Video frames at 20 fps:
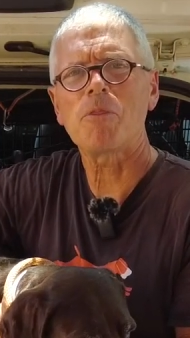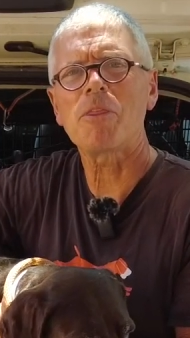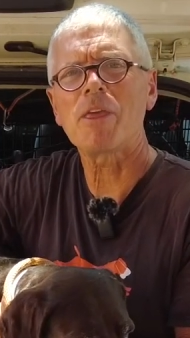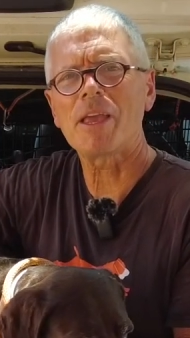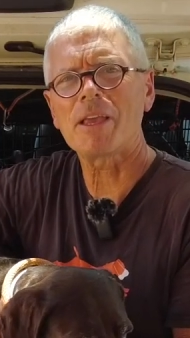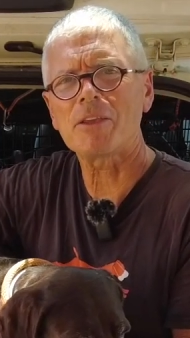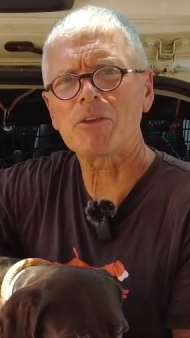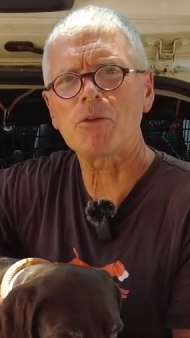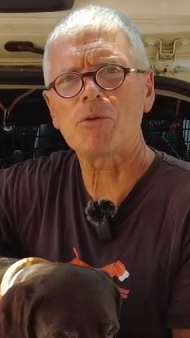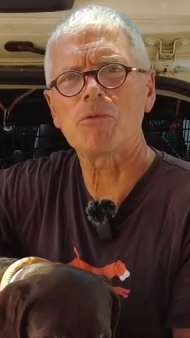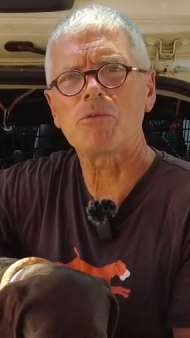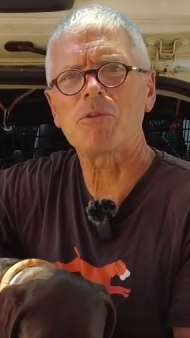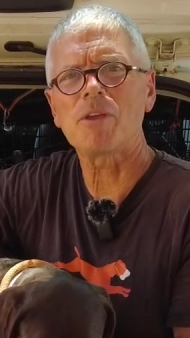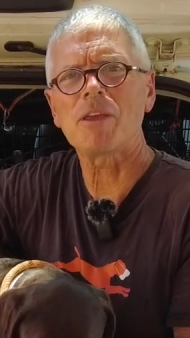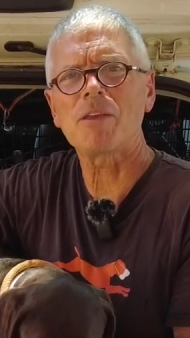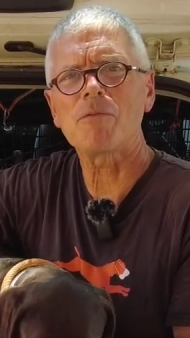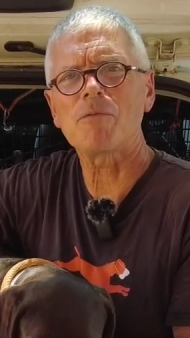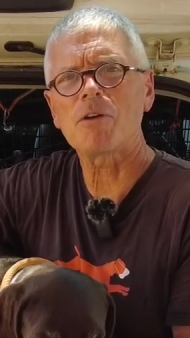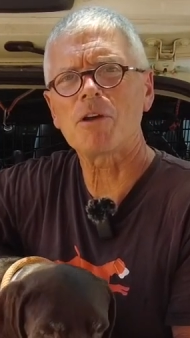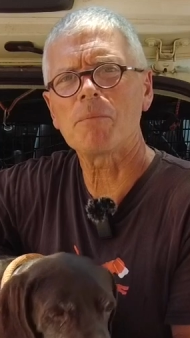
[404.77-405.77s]
Thank you.
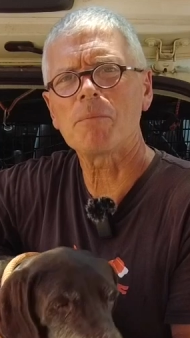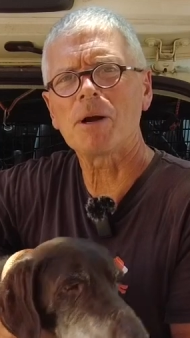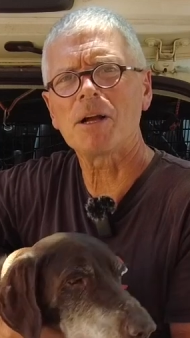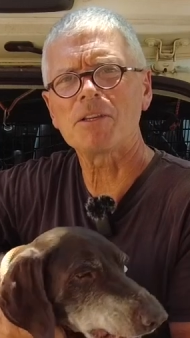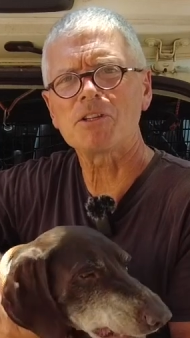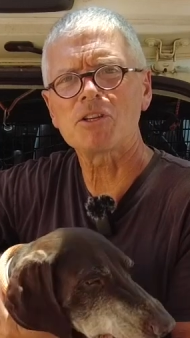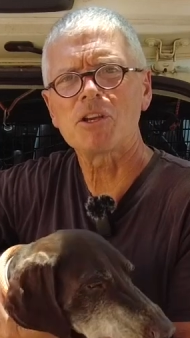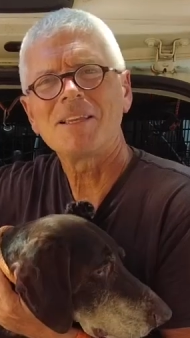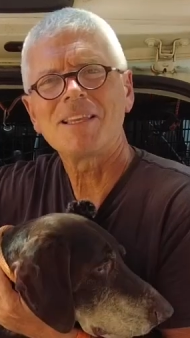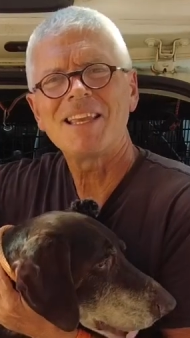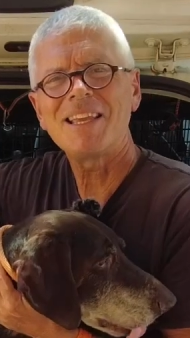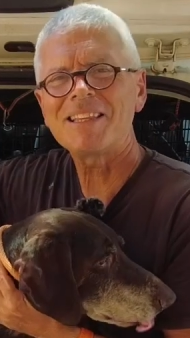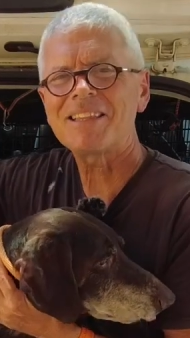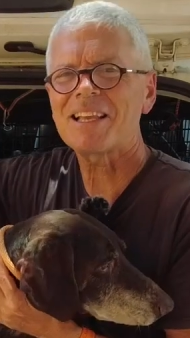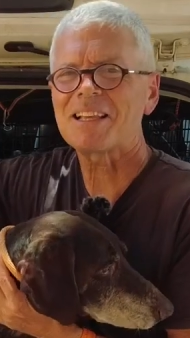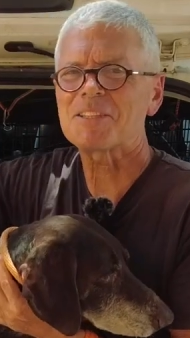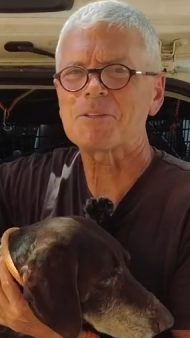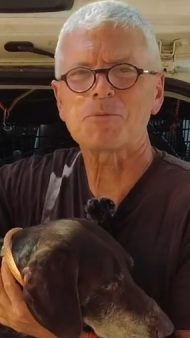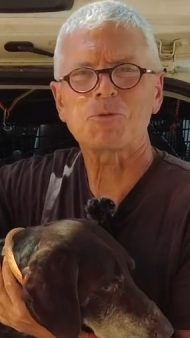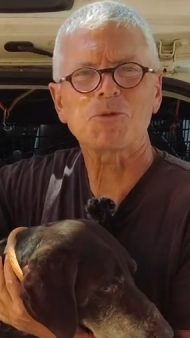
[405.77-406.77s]
Thank you very much. Hit
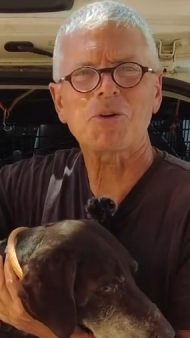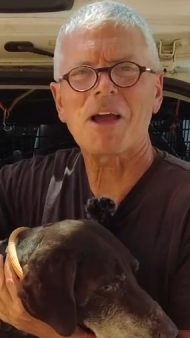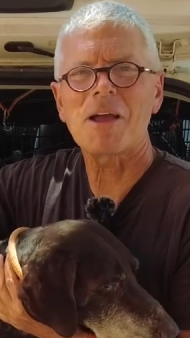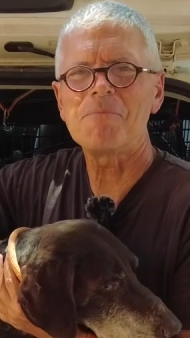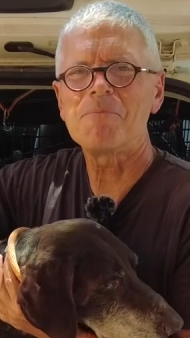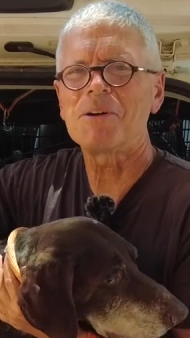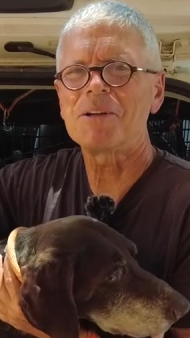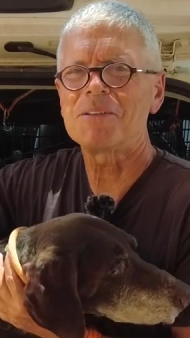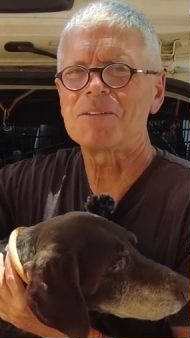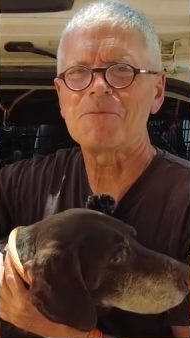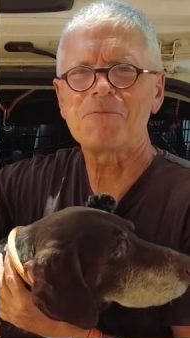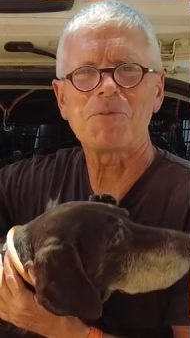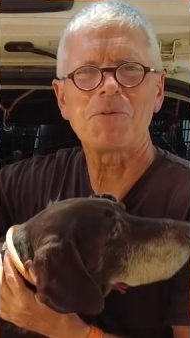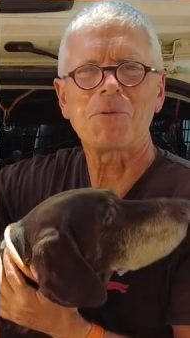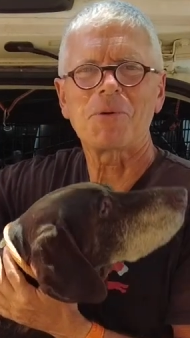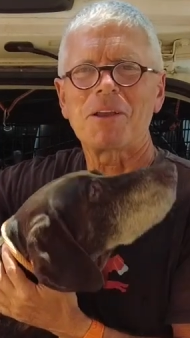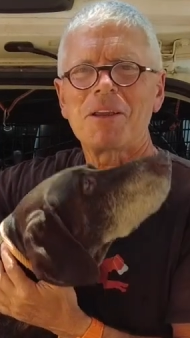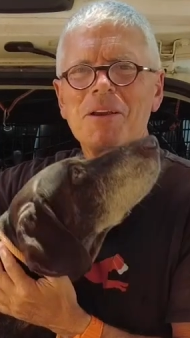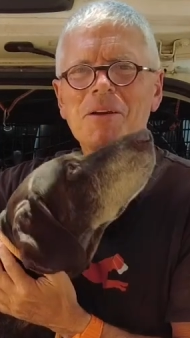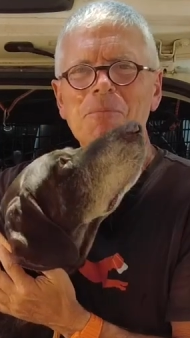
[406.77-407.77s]
that subscribe button if you
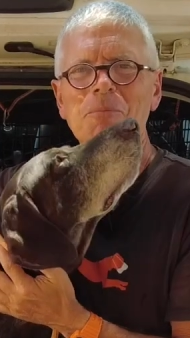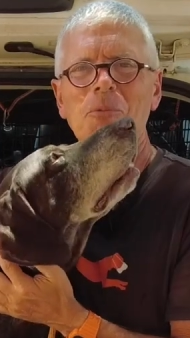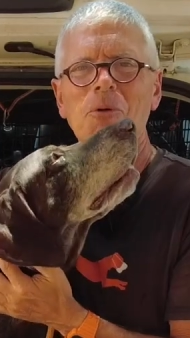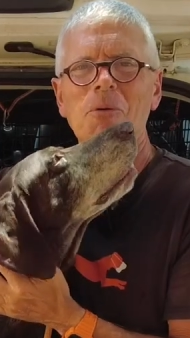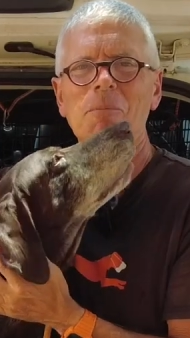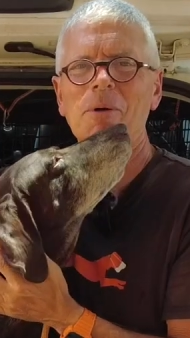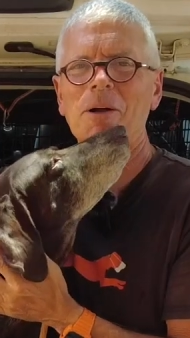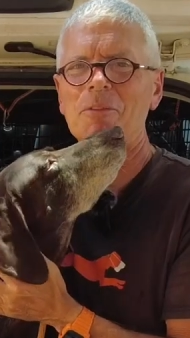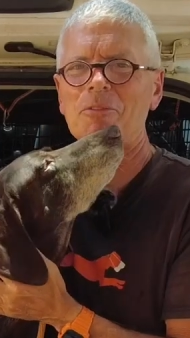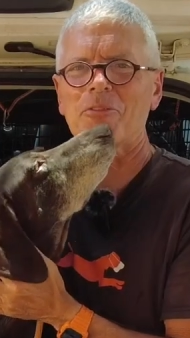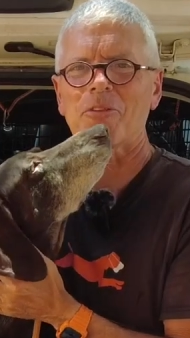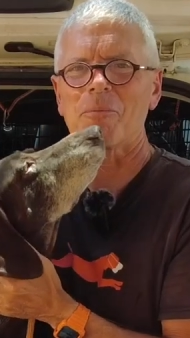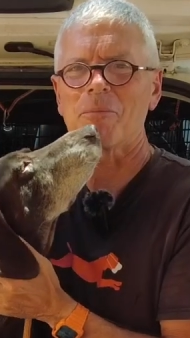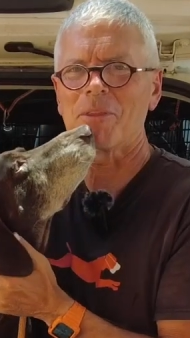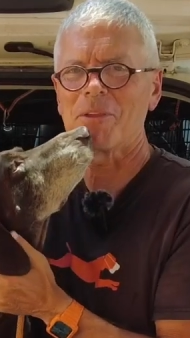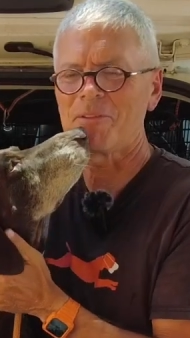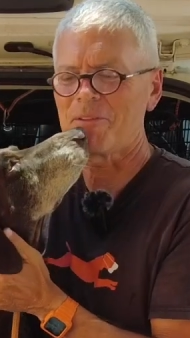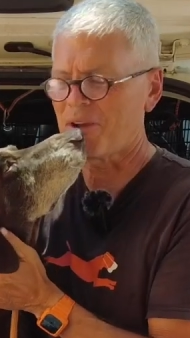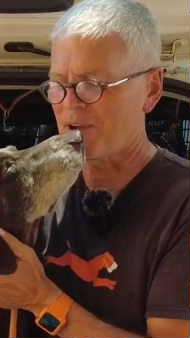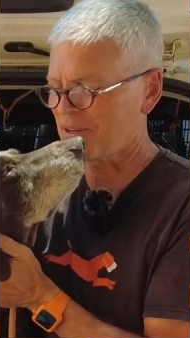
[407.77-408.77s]
want to hear more about some of
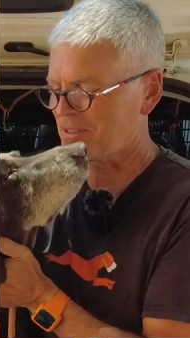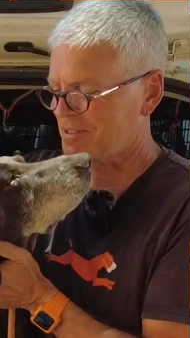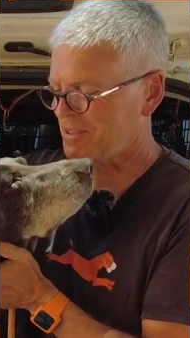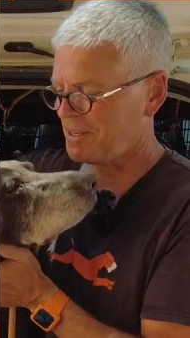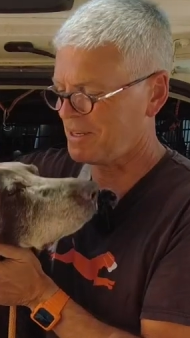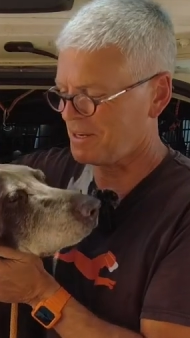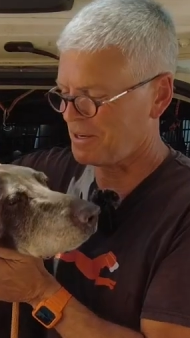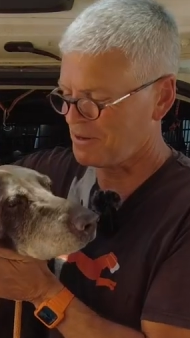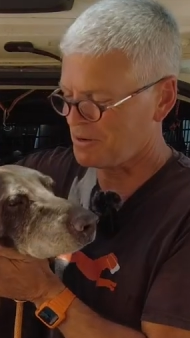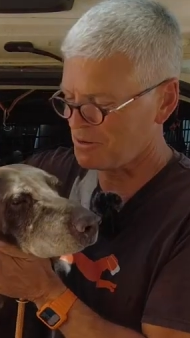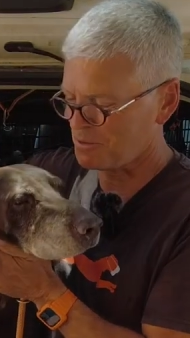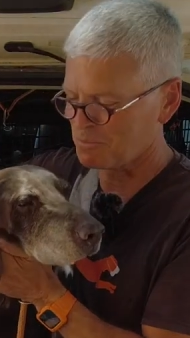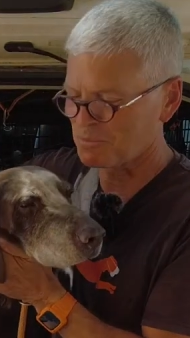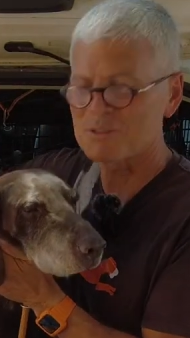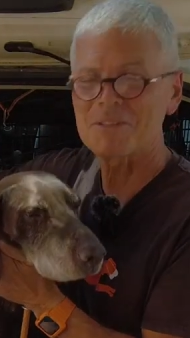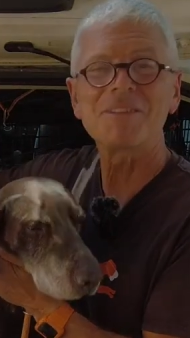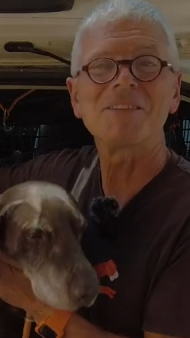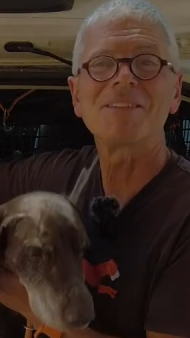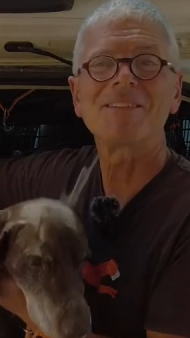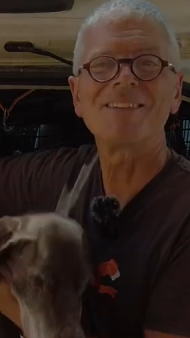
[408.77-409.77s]
the dogs needing
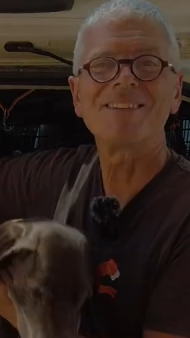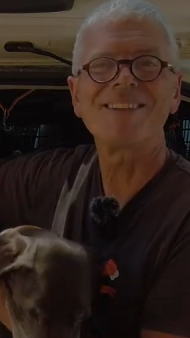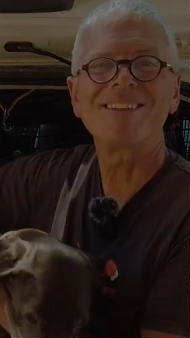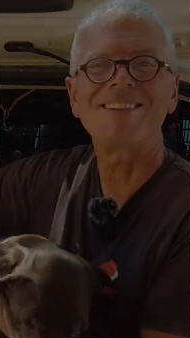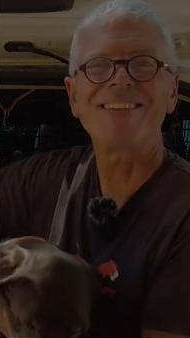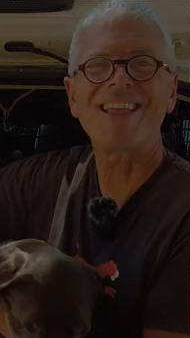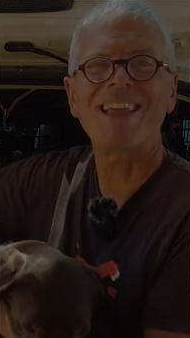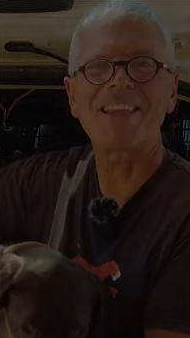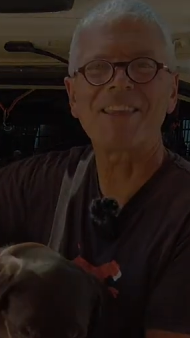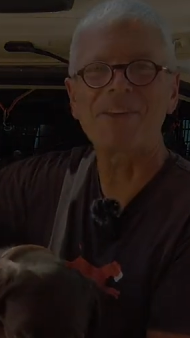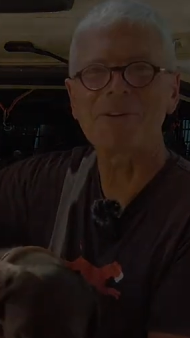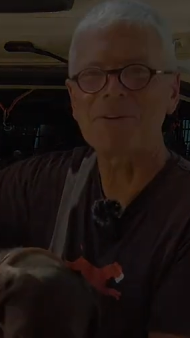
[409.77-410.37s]
homes. Thank